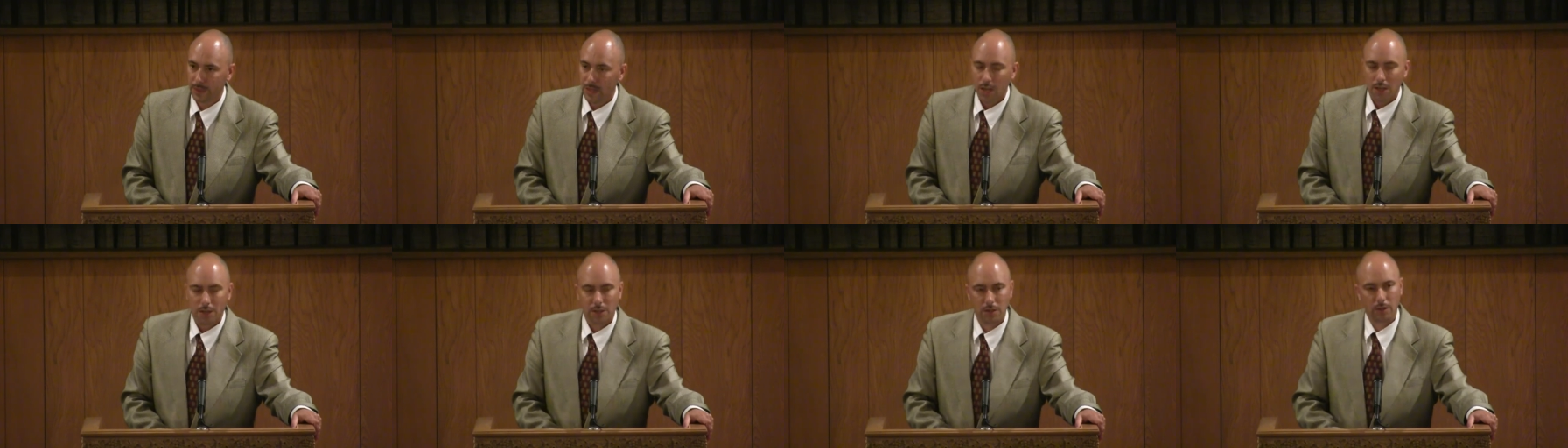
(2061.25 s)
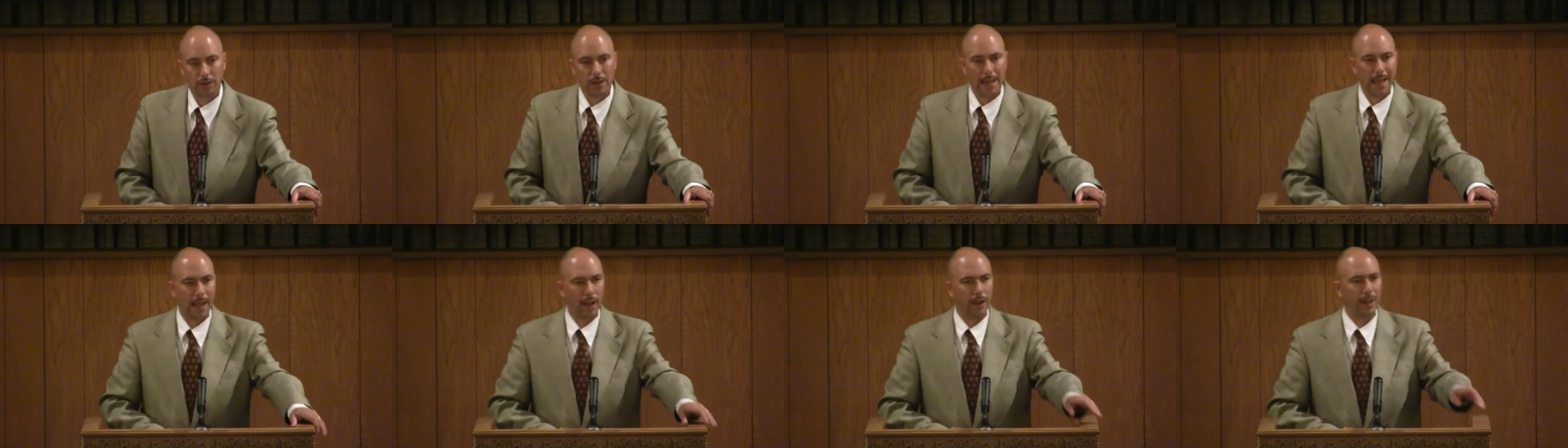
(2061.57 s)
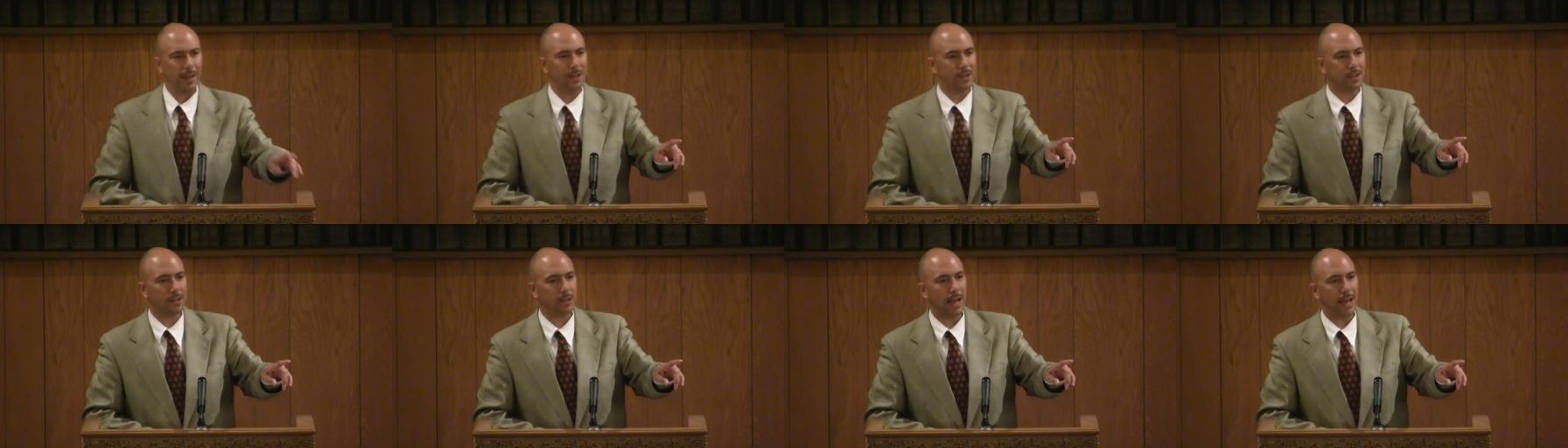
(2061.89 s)
So now
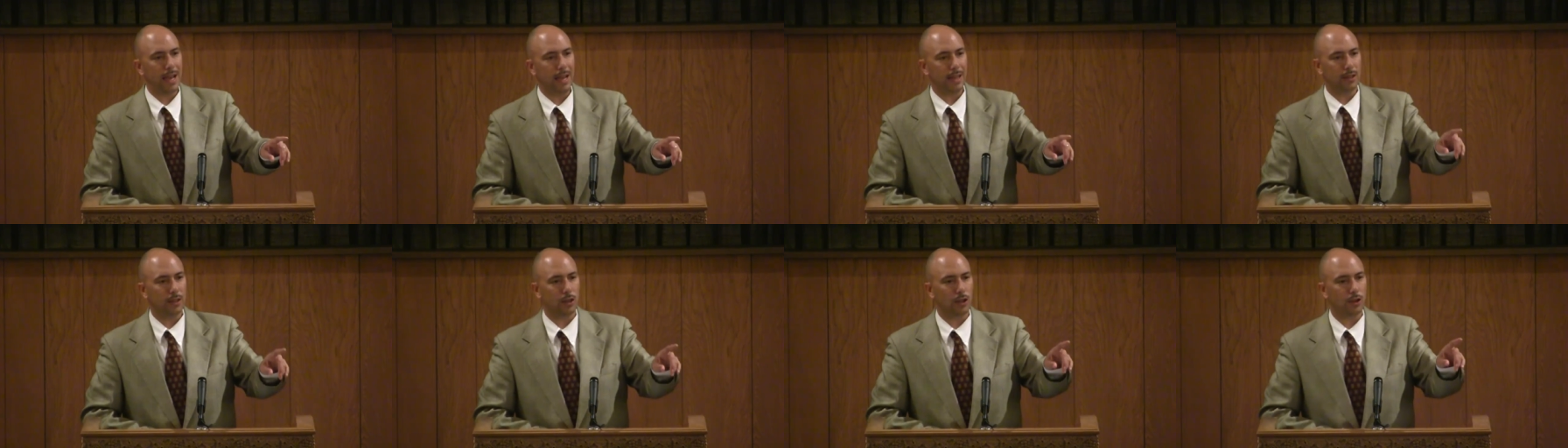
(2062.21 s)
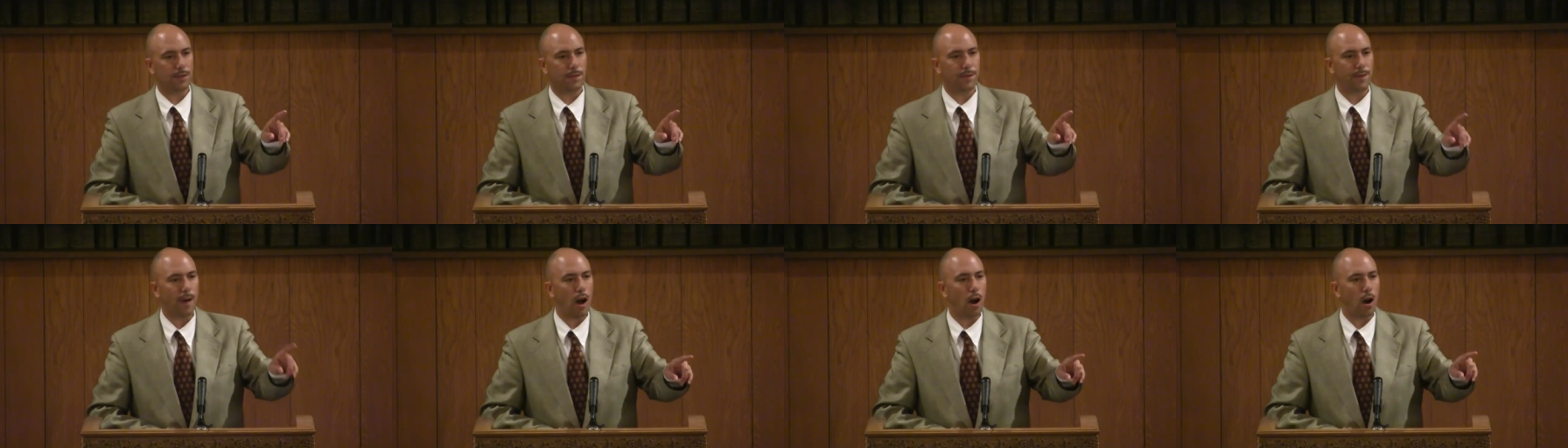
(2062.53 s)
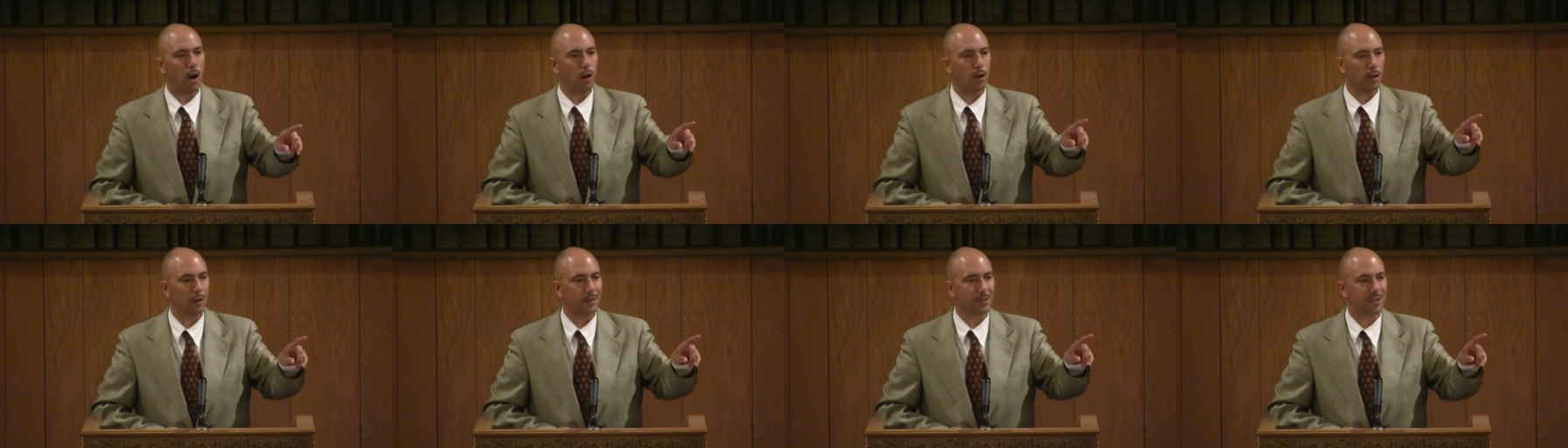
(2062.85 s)
he's saying the
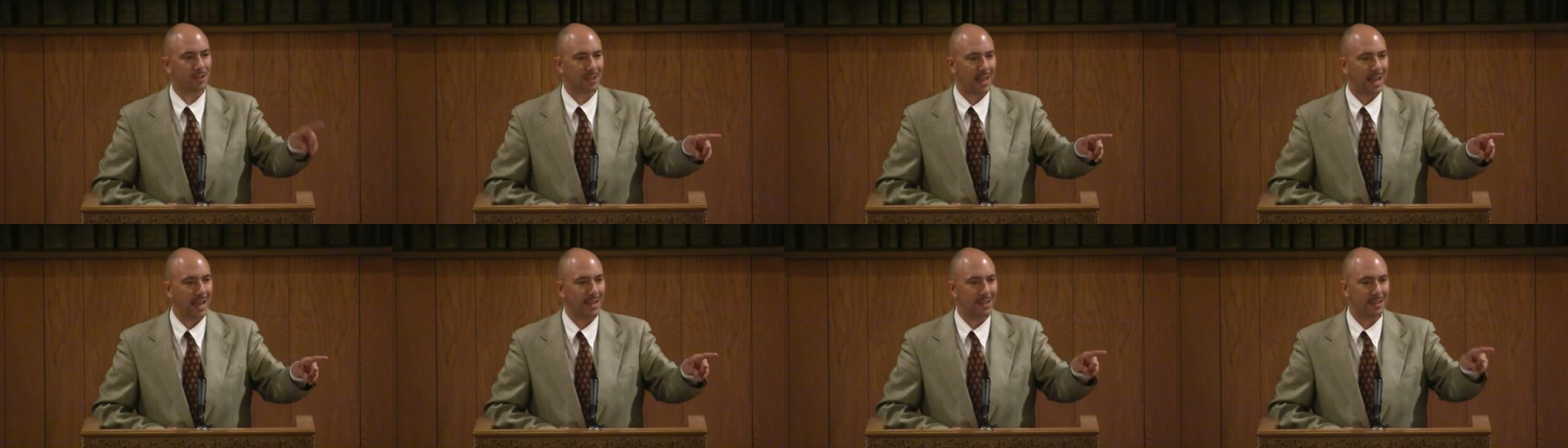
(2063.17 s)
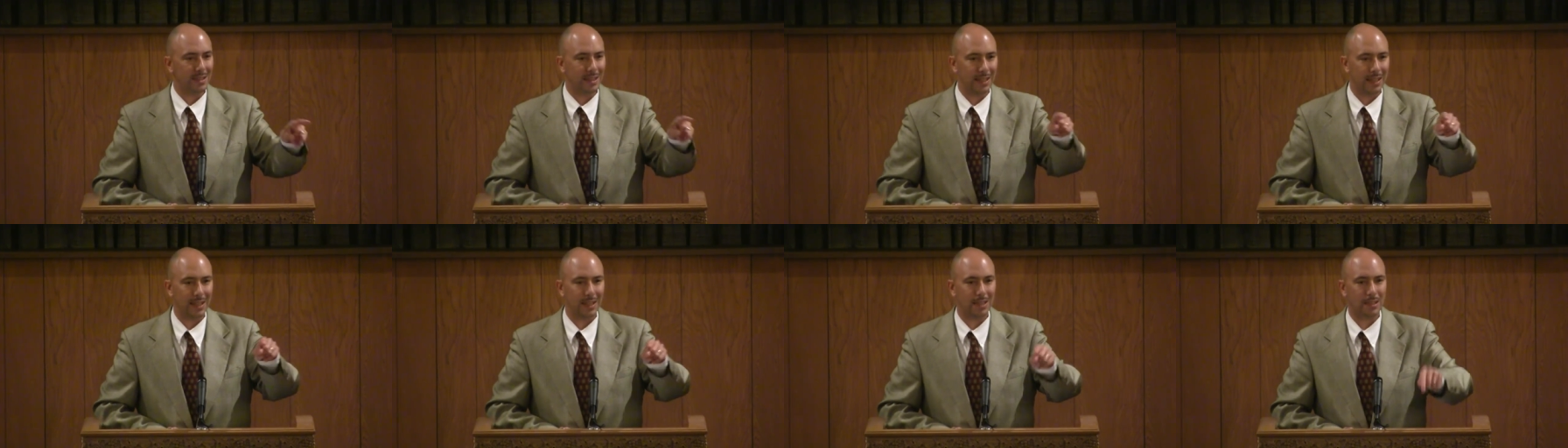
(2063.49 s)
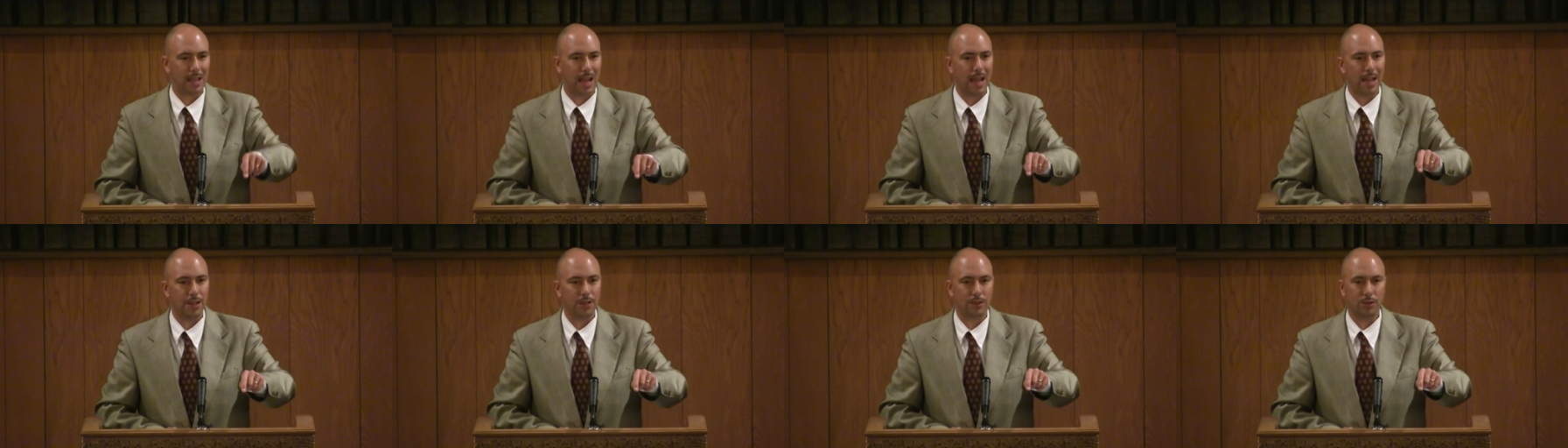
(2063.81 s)
fall of Satan and his
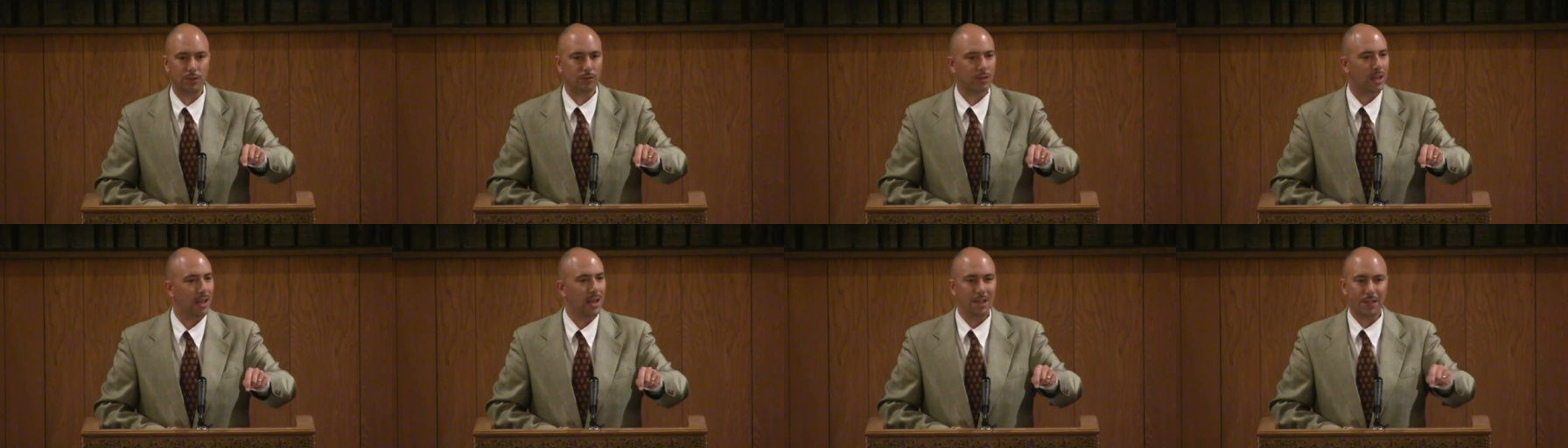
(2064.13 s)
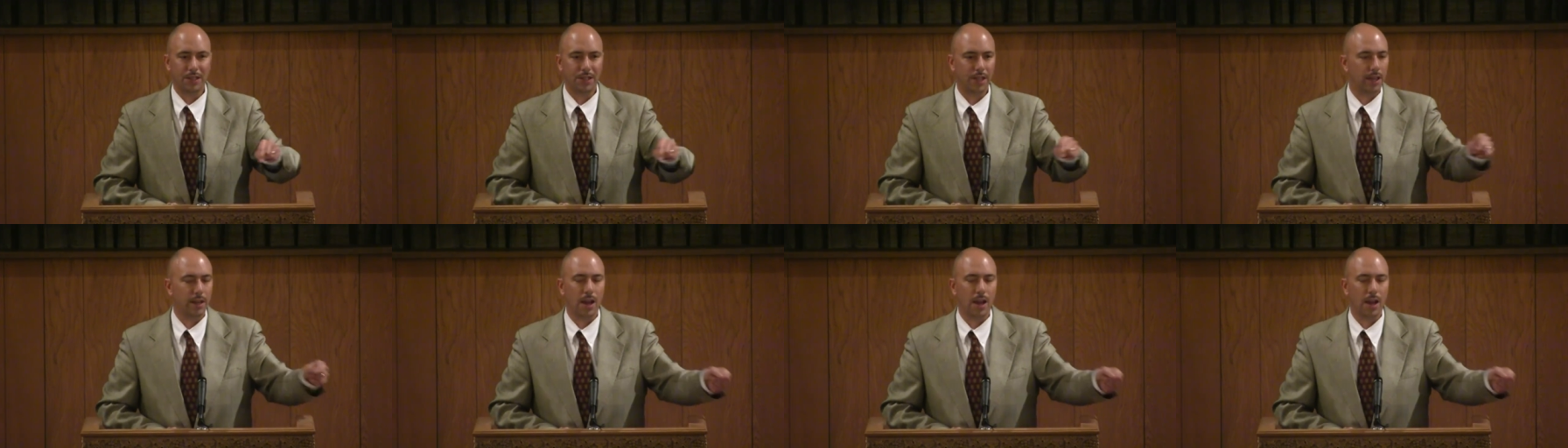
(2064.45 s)
angels did